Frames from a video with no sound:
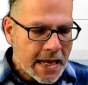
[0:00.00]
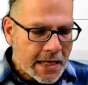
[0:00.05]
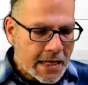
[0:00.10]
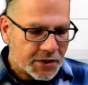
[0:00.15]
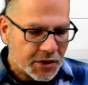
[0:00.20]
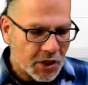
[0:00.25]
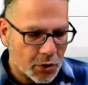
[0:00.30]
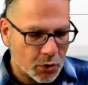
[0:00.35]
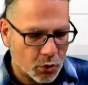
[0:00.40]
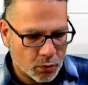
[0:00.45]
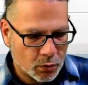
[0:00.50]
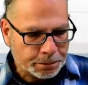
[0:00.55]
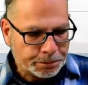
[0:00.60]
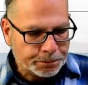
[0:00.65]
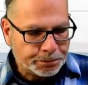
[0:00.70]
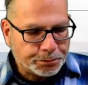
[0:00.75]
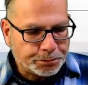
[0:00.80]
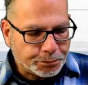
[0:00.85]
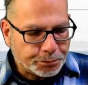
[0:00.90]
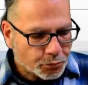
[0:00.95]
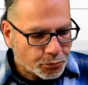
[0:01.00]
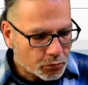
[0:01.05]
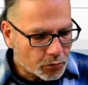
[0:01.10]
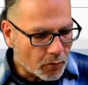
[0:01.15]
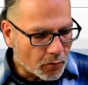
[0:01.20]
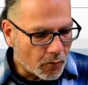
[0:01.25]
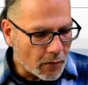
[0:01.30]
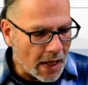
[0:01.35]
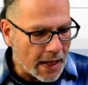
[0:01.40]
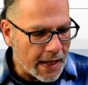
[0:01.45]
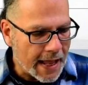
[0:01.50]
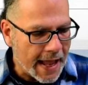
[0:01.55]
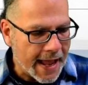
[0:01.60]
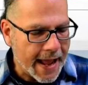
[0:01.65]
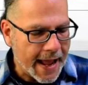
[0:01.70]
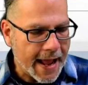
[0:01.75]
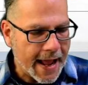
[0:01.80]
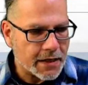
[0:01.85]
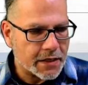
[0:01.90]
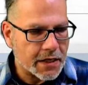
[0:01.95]
So,
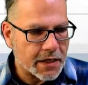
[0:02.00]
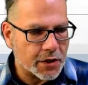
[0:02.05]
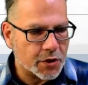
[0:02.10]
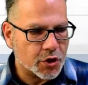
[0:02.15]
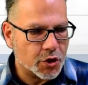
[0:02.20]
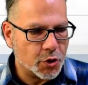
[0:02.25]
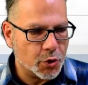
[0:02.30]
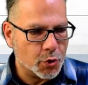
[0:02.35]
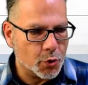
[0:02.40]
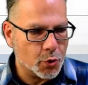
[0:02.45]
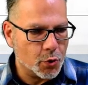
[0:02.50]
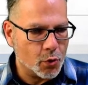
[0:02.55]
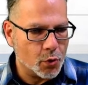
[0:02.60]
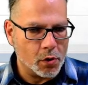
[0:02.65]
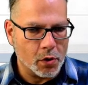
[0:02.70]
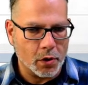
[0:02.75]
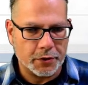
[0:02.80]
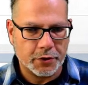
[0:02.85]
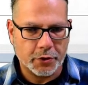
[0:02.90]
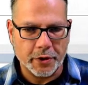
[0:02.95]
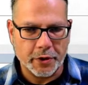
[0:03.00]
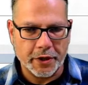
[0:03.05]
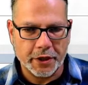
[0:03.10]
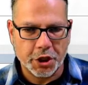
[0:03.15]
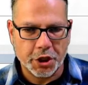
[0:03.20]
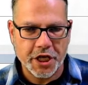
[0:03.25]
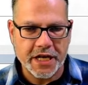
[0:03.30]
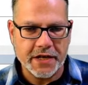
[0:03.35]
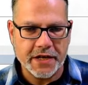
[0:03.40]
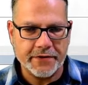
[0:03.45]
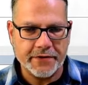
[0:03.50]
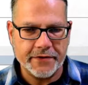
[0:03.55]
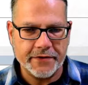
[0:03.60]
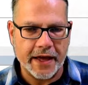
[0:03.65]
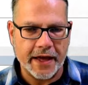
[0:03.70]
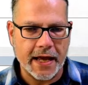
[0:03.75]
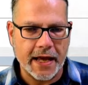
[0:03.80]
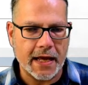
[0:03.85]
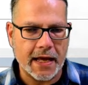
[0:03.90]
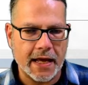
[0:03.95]
and to achieve
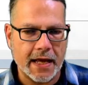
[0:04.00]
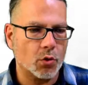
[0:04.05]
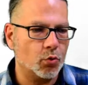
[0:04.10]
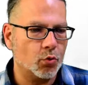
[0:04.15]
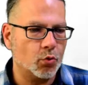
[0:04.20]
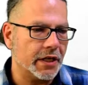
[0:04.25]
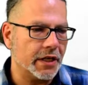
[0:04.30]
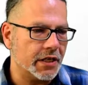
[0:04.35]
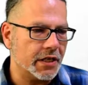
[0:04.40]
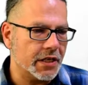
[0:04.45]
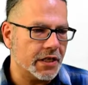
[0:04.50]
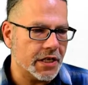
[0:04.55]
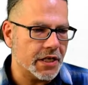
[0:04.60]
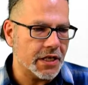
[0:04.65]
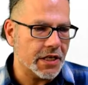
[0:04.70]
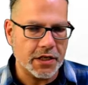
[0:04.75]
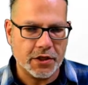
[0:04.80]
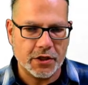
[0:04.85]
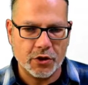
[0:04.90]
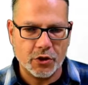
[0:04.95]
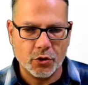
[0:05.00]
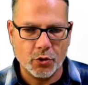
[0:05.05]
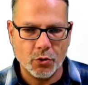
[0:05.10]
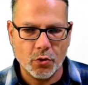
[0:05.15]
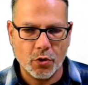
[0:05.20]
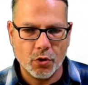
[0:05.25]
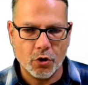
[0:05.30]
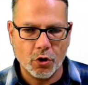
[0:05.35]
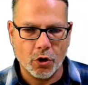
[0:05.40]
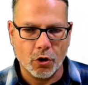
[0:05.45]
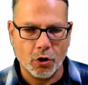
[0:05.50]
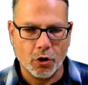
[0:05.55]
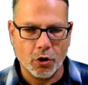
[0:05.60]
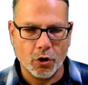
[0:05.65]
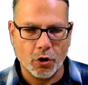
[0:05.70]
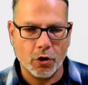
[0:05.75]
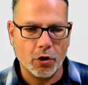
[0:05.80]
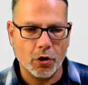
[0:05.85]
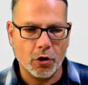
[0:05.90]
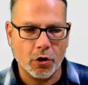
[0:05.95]
that, we need to
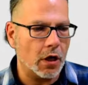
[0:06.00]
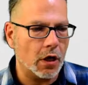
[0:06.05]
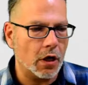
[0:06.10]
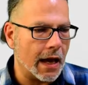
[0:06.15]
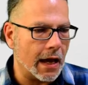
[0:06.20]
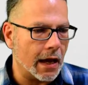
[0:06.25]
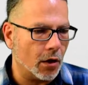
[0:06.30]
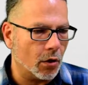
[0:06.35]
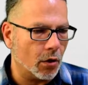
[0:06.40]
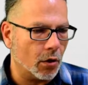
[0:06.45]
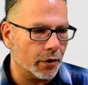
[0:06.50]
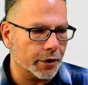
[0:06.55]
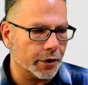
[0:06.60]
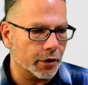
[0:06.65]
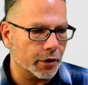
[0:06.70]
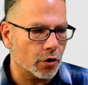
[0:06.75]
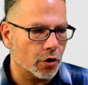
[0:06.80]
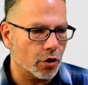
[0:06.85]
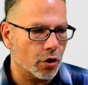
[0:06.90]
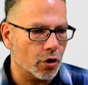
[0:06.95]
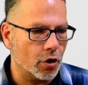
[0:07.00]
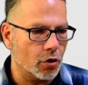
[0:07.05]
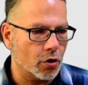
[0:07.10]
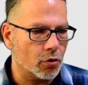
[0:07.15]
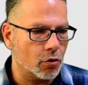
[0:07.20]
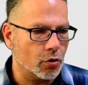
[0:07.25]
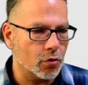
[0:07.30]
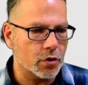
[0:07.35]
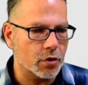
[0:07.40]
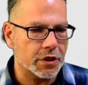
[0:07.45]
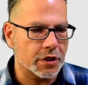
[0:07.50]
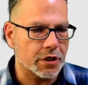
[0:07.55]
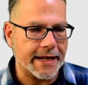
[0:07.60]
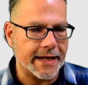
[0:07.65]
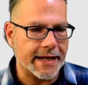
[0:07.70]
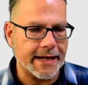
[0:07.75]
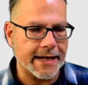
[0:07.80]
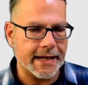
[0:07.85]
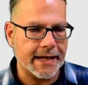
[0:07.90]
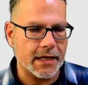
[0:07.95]
call our code
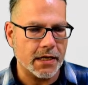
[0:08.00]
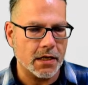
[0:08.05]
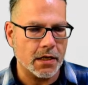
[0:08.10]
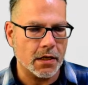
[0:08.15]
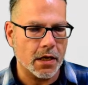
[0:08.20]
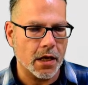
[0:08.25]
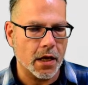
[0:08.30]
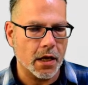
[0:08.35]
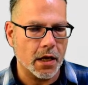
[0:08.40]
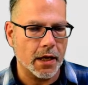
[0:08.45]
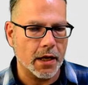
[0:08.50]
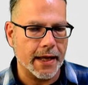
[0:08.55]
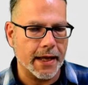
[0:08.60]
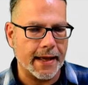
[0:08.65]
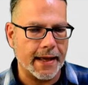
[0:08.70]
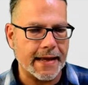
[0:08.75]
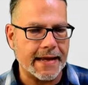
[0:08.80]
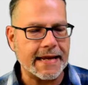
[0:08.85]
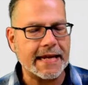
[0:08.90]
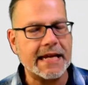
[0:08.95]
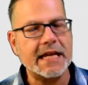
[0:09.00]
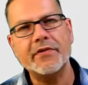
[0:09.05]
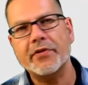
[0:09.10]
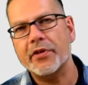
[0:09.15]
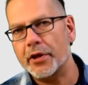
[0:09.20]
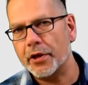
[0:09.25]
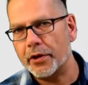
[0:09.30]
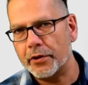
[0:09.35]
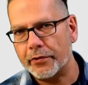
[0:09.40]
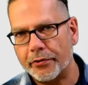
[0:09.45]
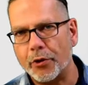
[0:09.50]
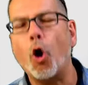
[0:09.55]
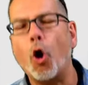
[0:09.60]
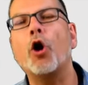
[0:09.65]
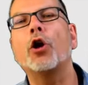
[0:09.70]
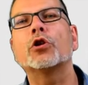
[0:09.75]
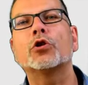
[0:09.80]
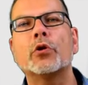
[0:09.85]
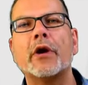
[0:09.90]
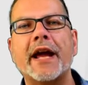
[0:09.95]
in either the
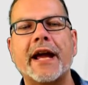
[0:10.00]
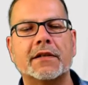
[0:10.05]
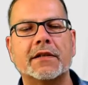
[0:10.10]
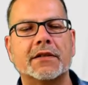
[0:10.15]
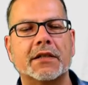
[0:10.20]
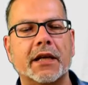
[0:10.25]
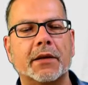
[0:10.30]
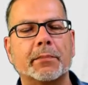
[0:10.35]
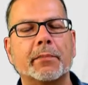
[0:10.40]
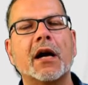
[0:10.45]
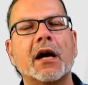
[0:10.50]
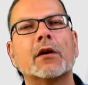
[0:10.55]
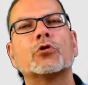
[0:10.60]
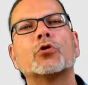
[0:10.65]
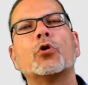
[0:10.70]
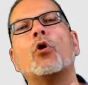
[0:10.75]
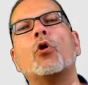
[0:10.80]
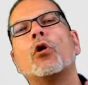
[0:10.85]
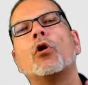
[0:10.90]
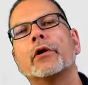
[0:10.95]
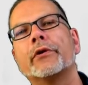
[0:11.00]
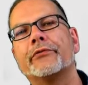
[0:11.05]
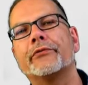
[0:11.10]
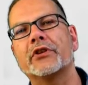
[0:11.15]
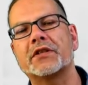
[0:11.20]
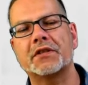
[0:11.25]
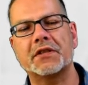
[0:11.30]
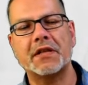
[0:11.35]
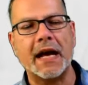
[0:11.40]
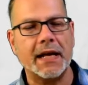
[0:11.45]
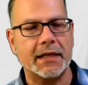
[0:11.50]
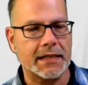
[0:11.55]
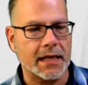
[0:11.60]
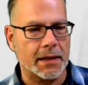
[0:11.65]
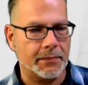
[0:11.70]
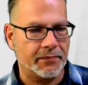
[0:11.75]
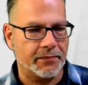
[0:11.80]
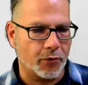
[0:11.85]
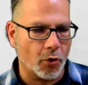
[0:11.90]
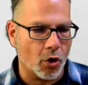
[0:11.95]
auto-exec macro, or if a
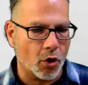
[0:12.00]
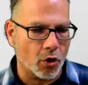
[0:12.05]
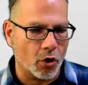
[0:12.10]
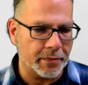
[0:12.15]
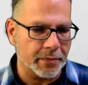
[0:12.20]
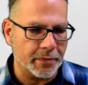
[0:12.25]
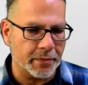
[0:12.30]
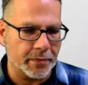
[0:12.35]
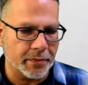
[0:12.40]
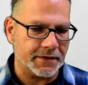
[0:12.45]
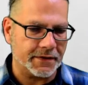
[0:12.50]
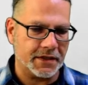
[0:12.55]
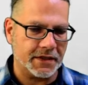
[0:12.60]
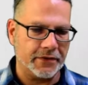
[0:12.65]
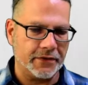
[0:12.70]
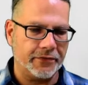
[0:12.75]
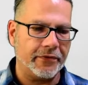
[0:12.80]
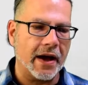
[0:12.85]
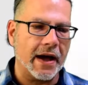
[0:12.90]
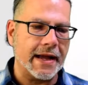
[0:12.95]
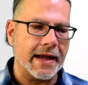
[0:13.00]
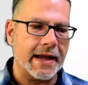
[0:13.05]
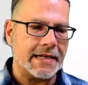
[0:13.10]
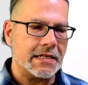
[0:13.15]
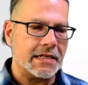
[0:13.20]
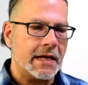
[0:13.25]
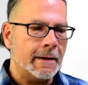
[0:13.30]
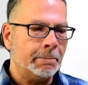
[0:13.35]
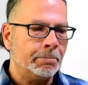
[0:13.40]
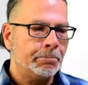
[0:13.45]
startup form is defined,